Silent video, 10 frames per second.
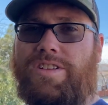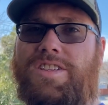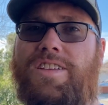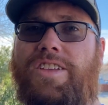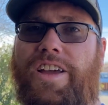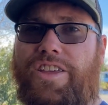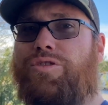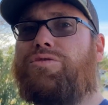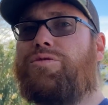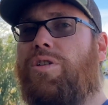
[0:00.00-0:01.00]
thank
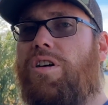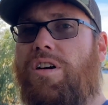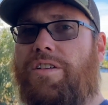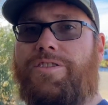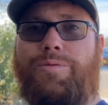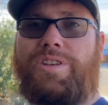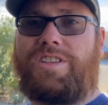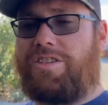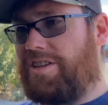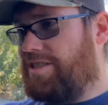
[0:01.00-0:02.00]
you to all of the
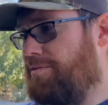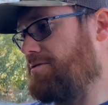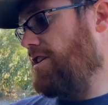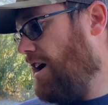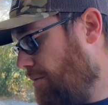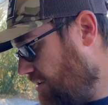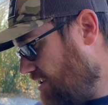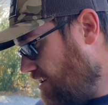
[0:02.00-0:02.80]
returning subscribers.